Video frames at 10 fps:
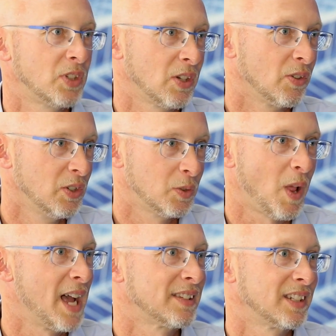single-use
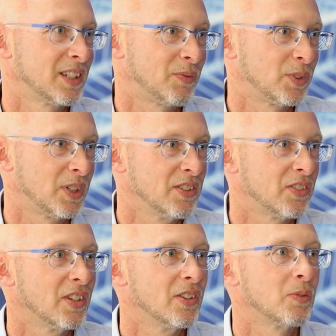plastics, for
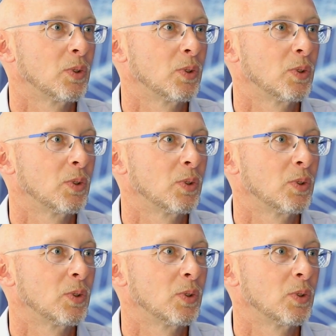instance.